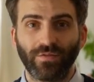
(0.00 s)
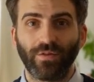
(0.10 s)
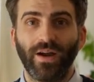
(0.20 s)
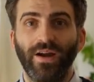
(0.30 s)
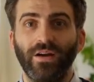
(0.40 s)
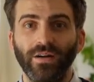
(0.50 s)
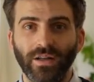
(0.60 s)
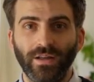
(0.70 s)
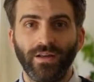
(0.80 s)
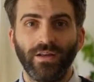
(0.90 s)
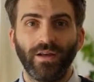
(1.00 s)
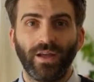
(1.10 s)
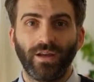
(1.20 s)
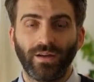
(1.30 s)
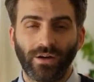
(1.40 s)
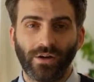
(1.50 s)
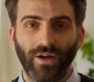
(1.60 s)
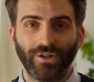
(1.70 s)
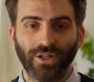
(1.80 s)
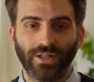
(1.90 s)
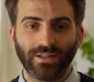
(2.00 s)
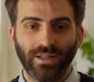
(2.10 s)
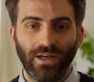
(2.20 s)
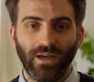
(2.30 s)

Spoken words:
for air and unconscious.